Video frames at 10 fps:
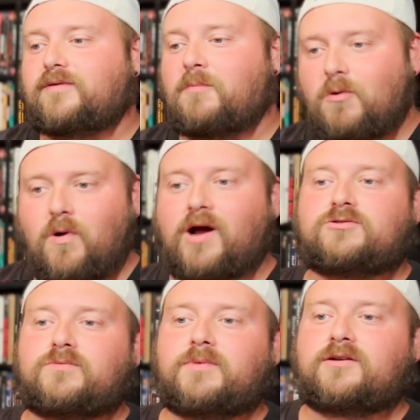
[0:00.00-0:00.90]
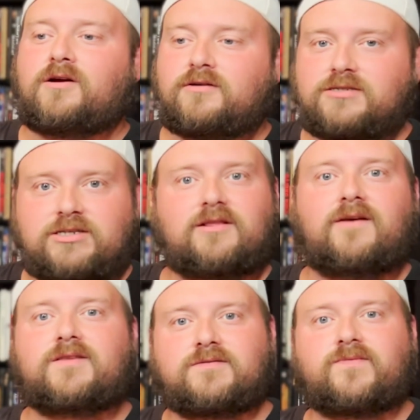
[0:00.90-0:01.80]
I'm going to watch it with my daughter. She
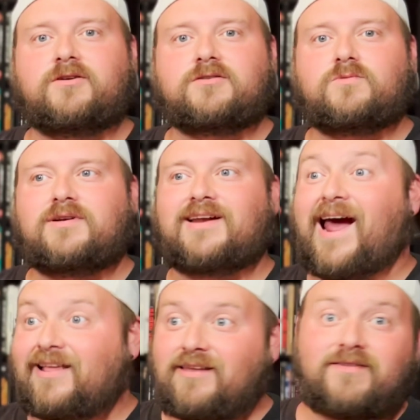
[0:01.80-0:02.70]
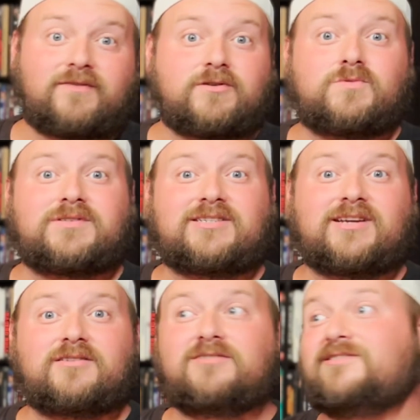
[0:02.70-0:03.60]
loved this first one. I loved the first one as a child, too.